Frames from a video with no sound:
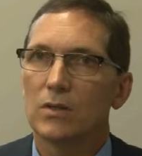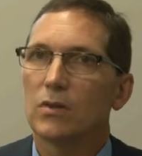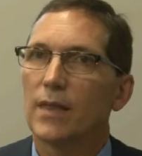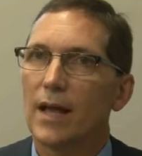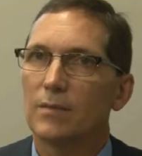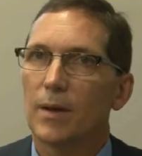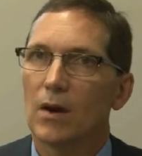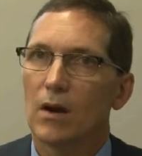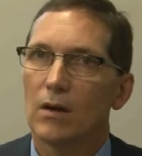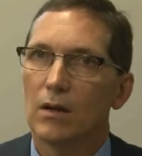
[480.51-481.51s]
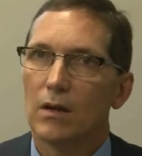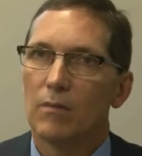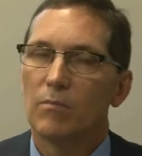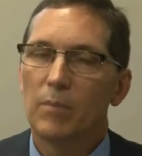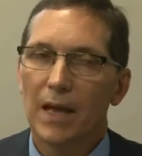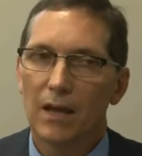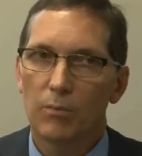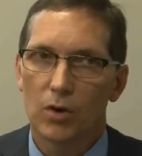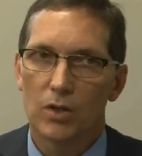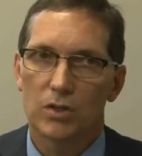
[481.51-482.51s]
So that's been our big
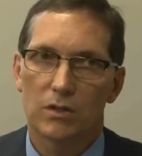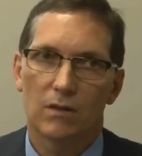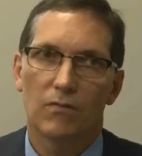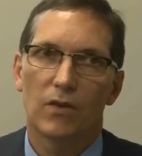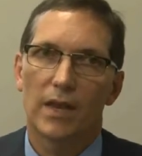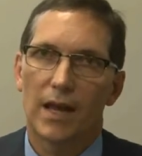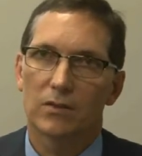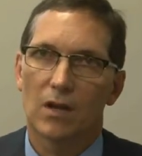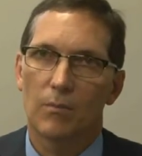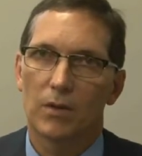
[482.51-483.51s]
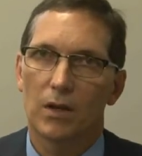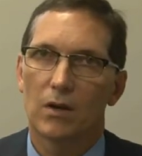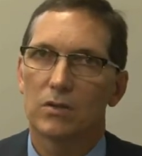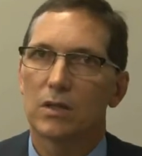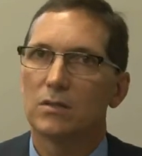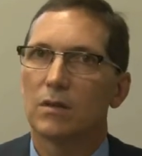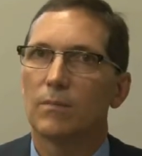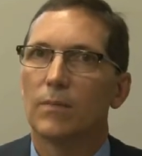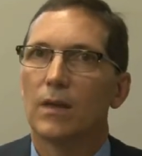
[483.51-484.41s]
push for the next couple of years is to,